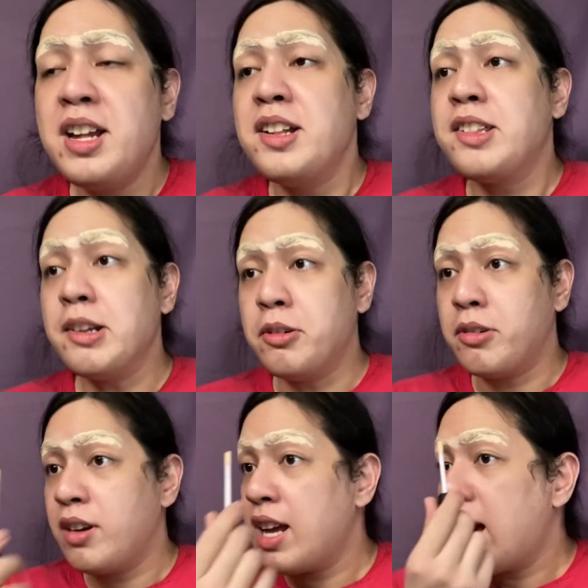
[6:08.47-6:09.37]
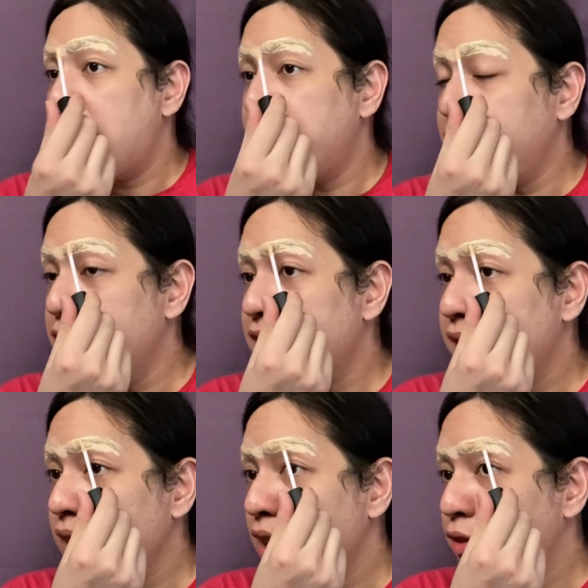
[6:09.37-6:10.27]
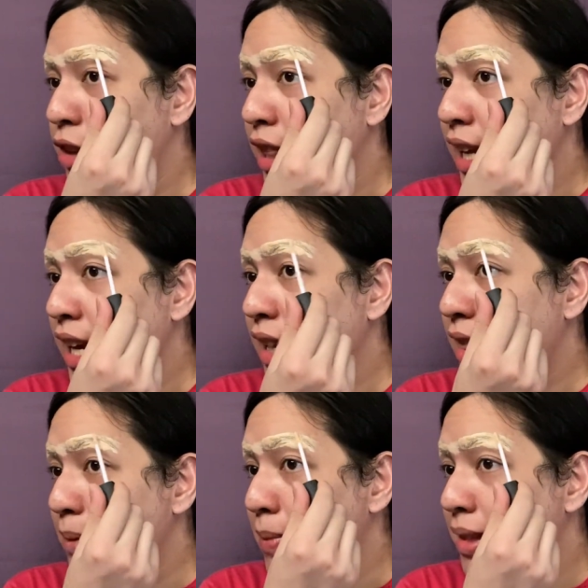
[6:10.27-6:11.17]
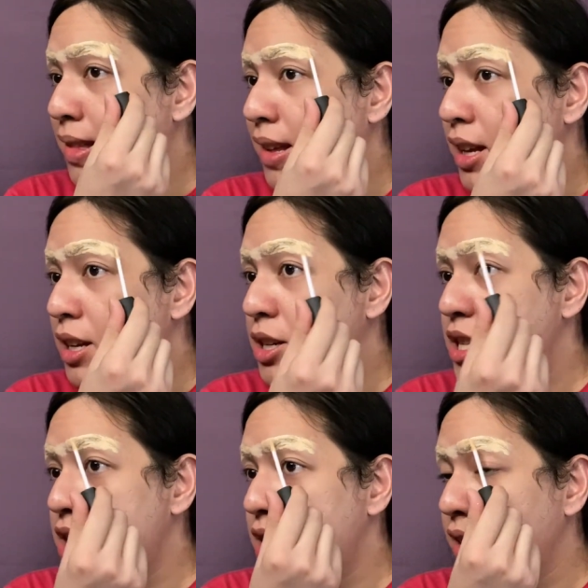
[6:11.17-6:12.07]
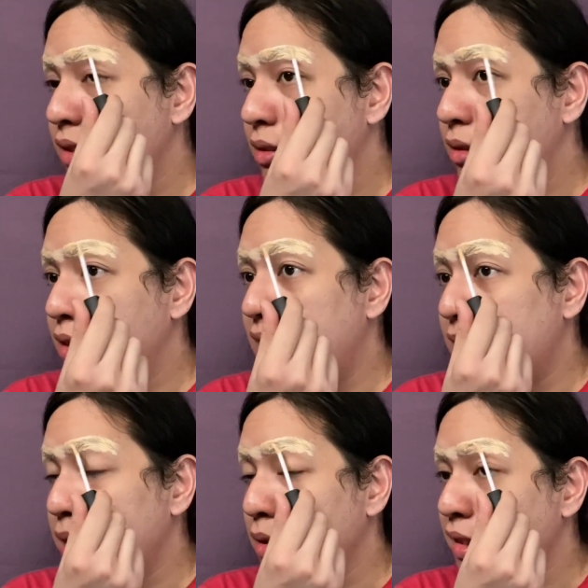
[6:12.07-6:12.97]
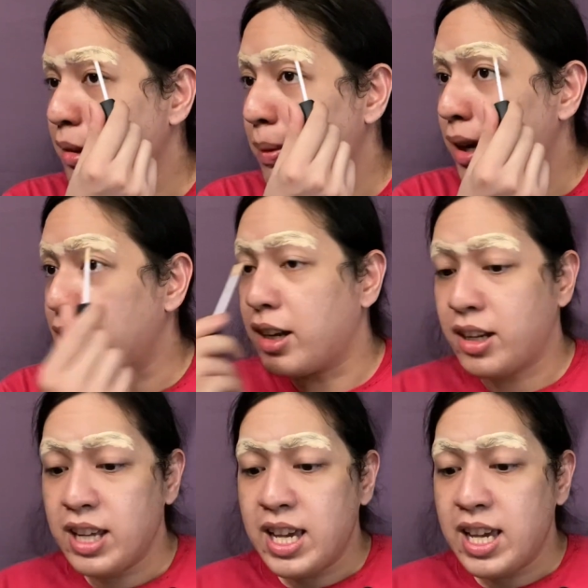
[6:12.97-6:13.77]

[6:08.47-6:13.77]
So after the slave relayed the message to Datong Sumanga,